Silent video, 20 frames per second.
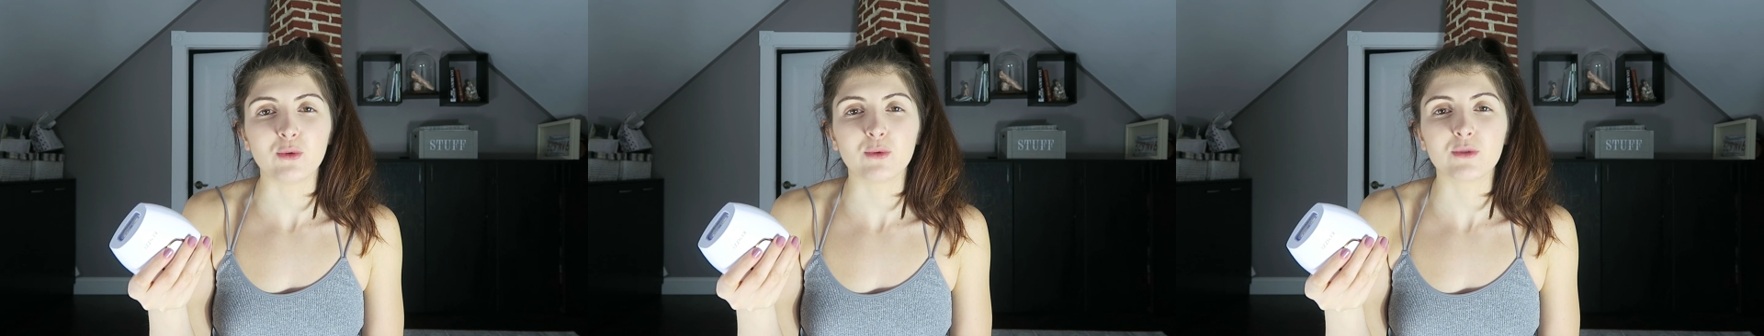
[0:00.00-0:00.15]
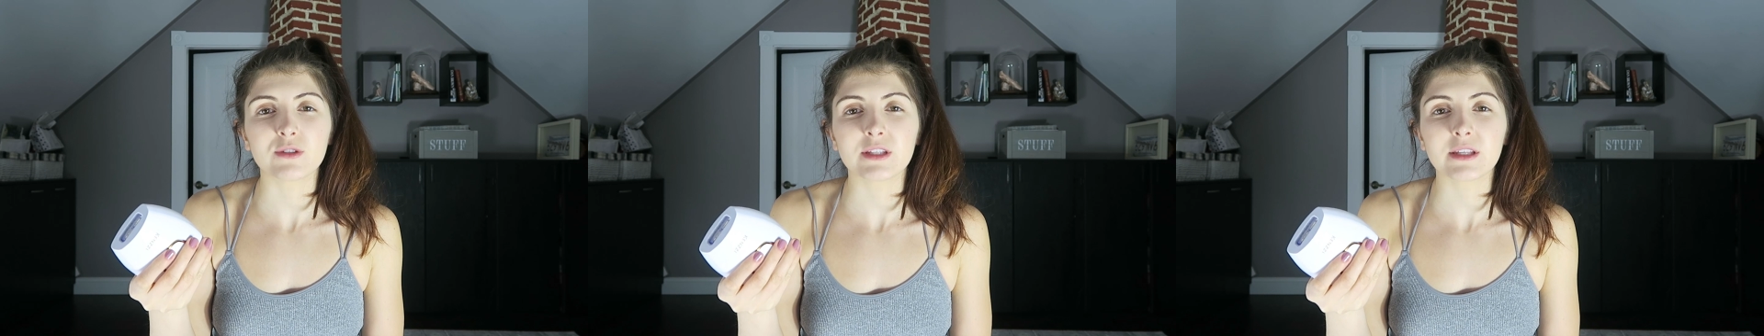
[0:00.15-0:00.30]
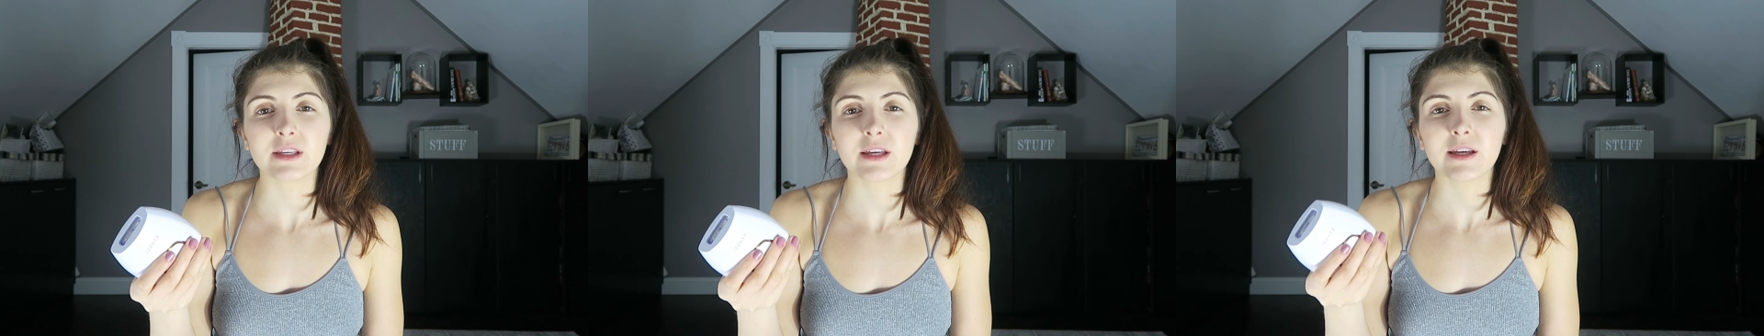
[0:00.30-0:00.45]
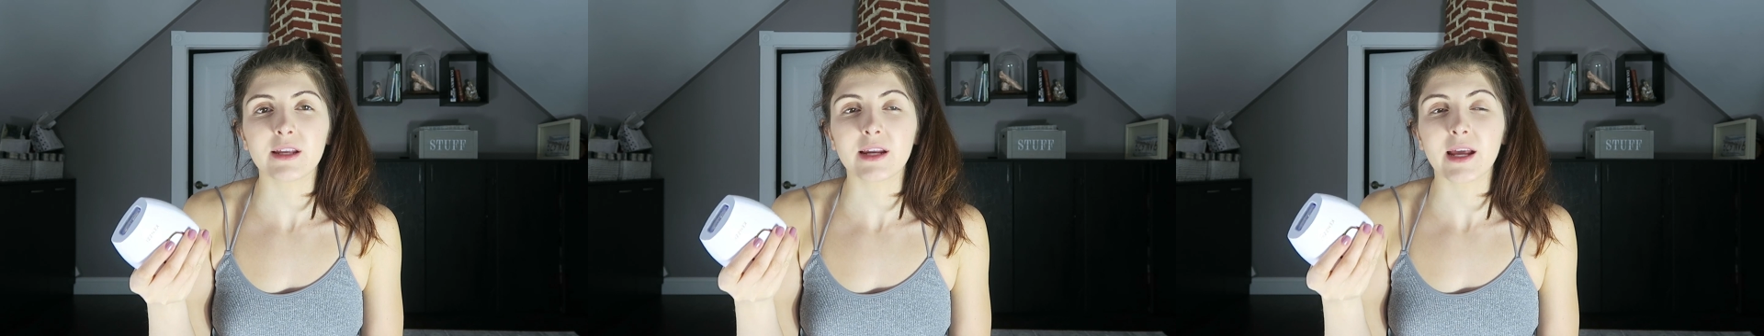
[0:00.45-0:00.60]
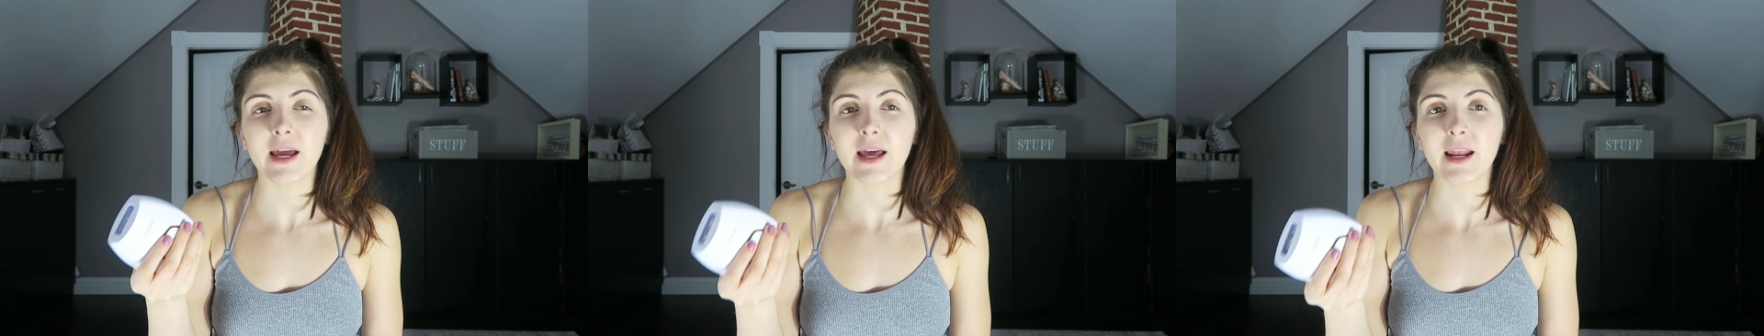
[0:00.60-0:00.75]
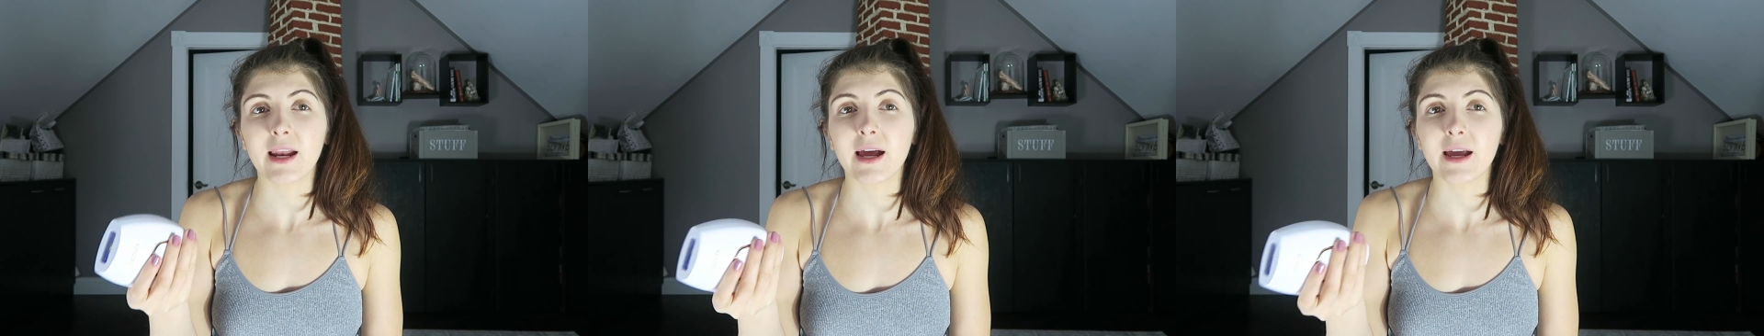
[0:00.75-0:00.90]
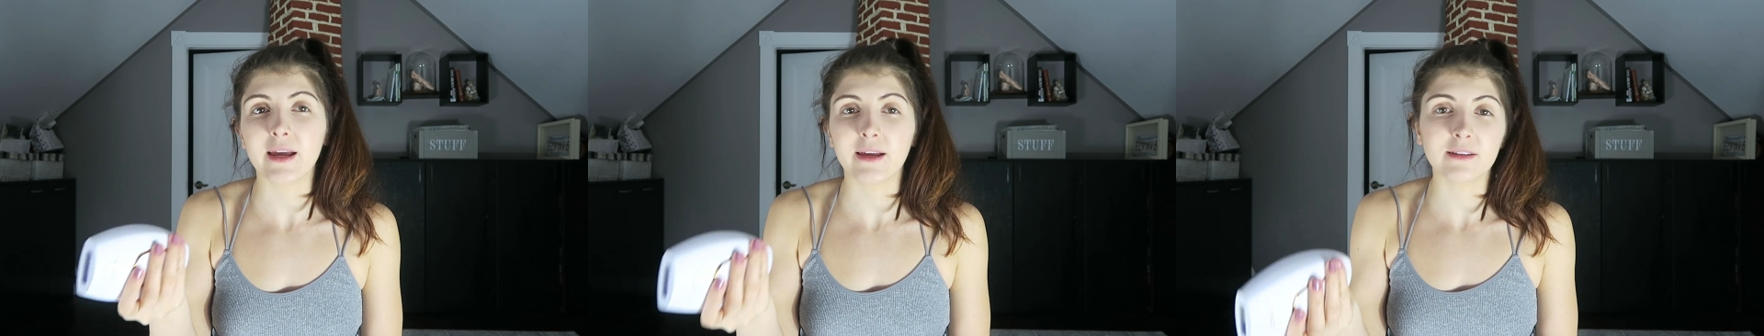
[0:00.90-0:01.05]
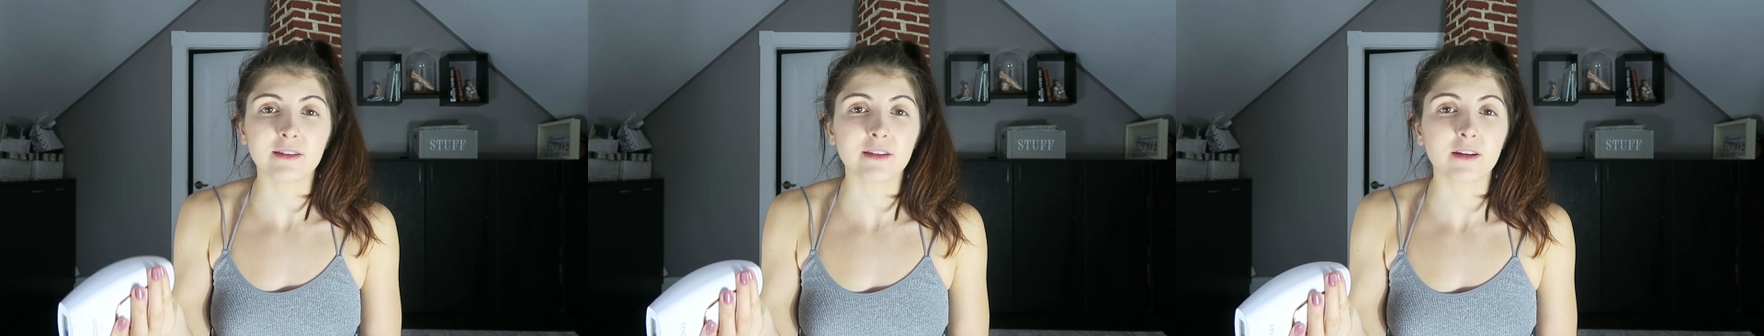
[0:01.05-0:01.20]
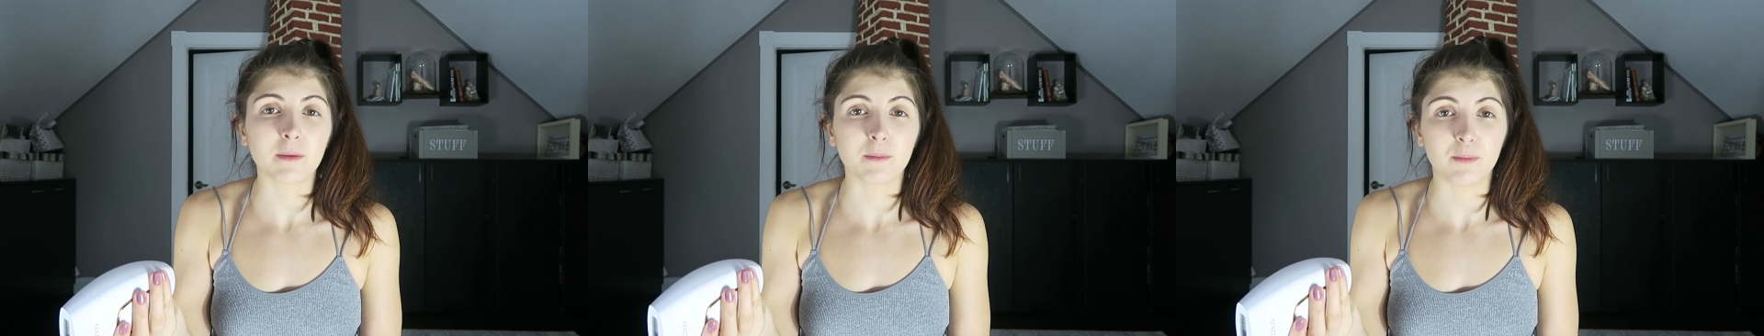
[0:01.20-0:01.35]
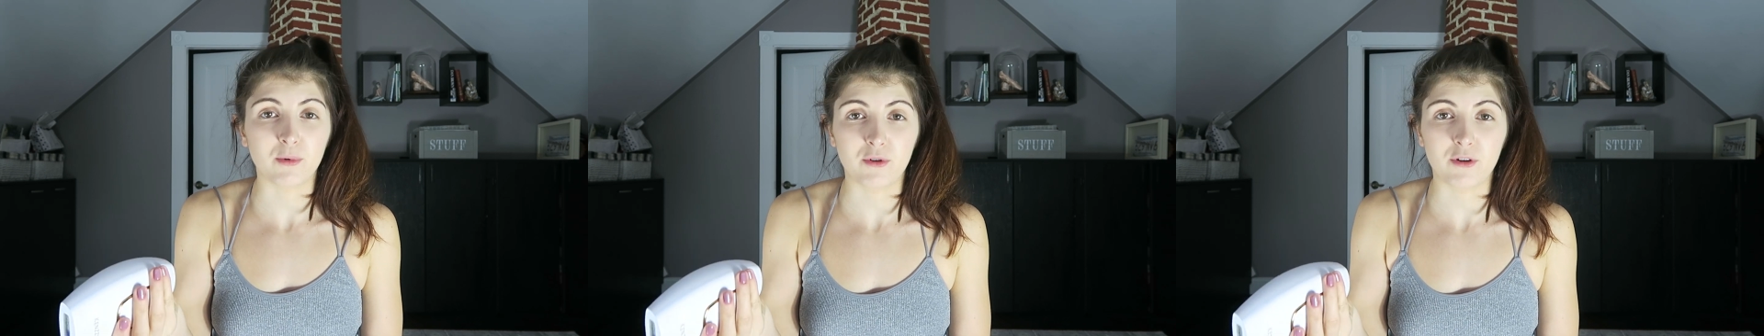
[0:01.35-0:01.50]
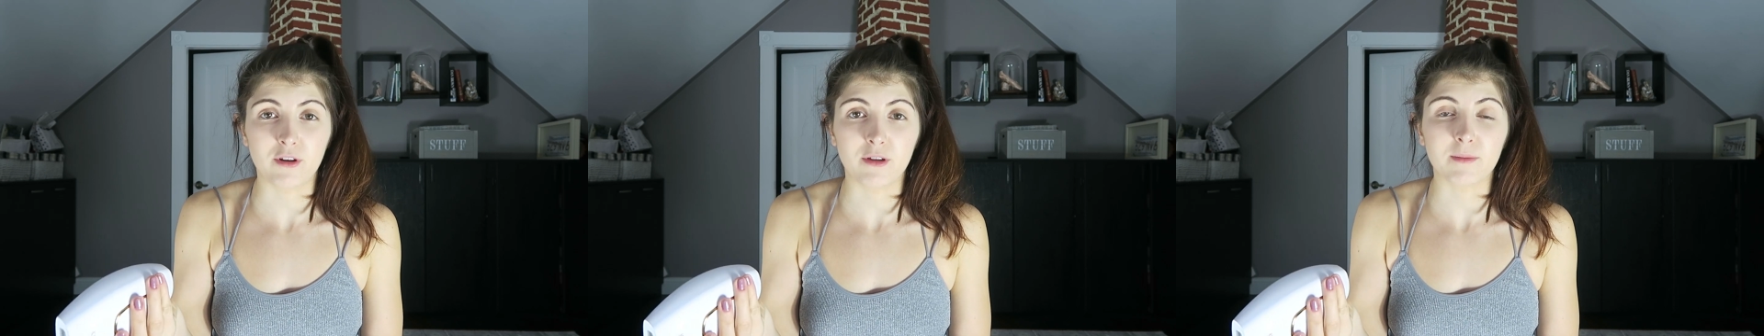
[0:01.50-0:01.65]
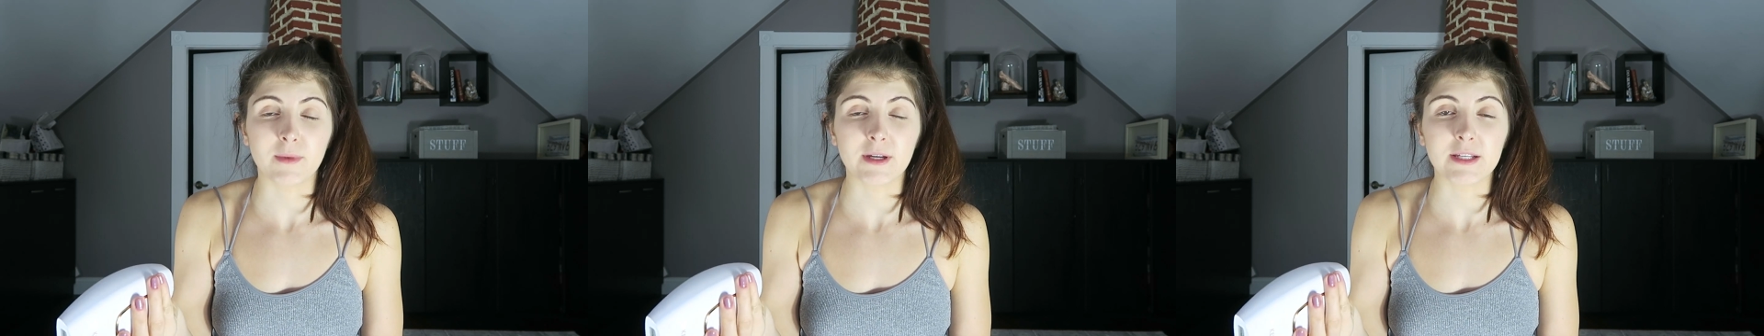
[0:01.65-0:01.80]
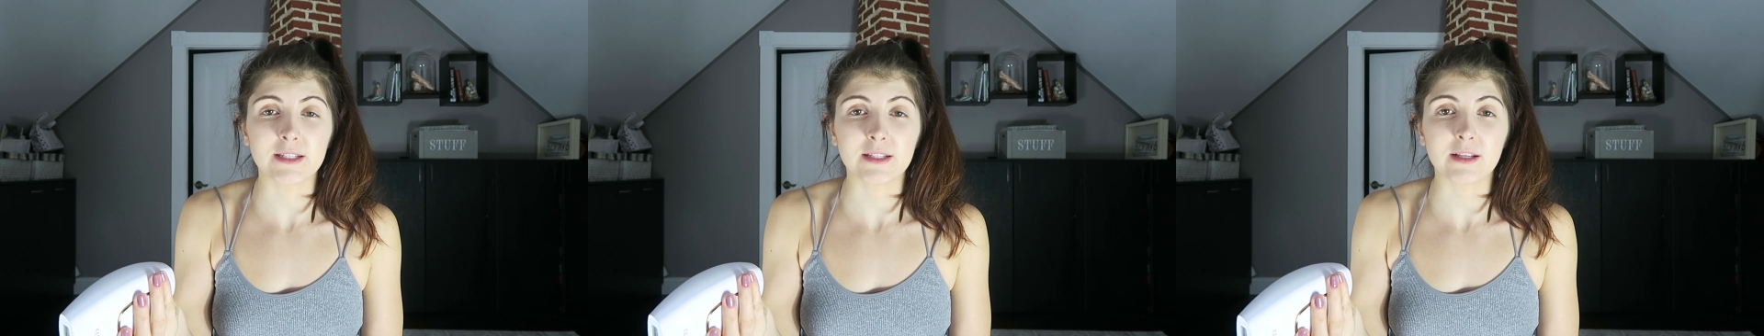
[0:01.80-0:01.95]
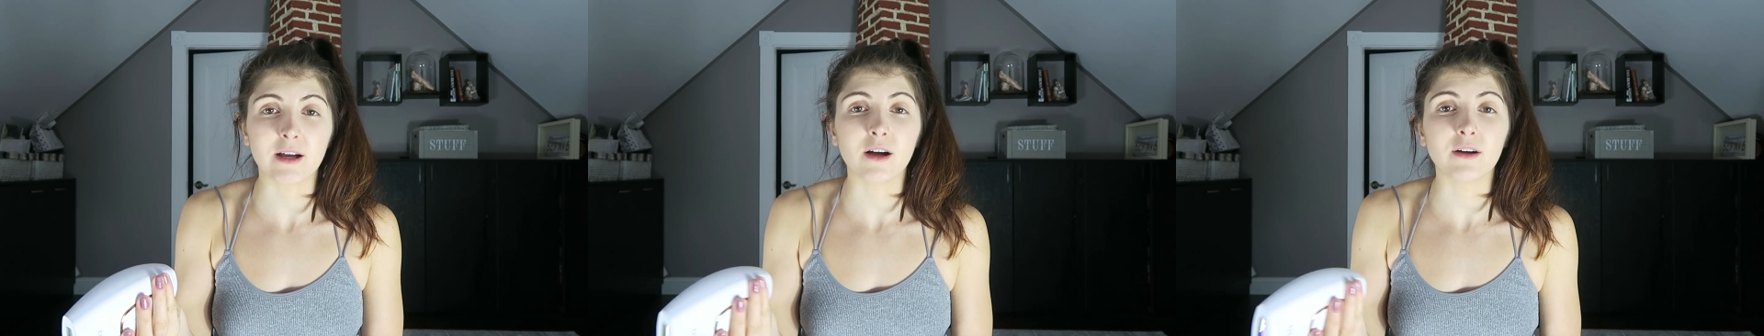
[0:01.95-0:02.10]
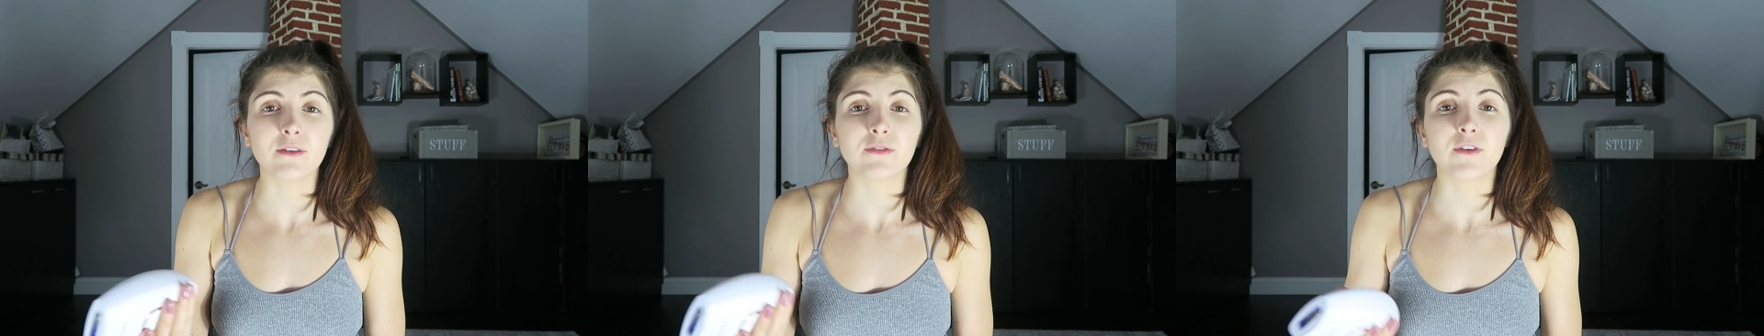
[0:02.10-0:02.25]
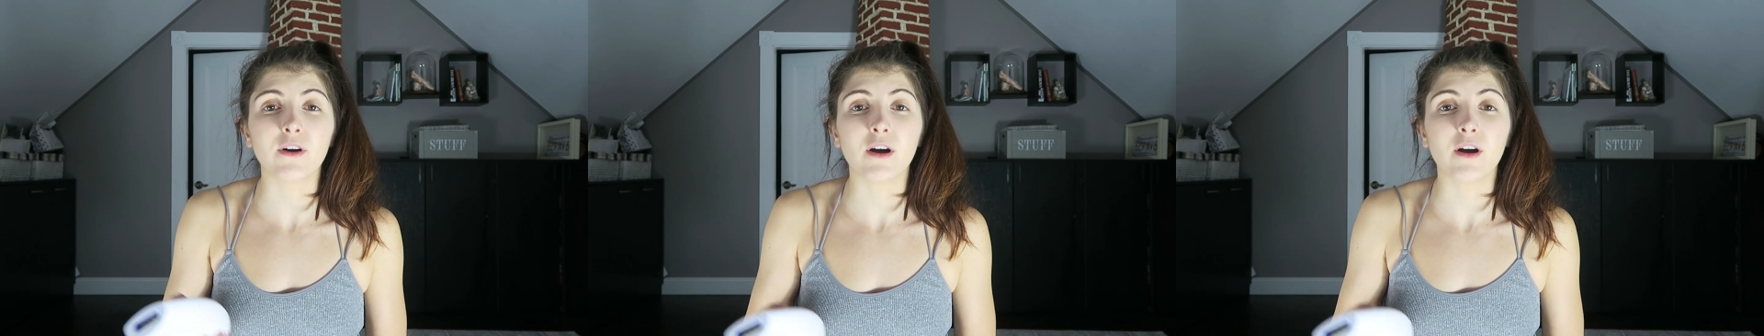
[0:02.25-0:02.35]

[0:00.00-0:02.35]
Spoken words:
using it, and I ended up burning myself.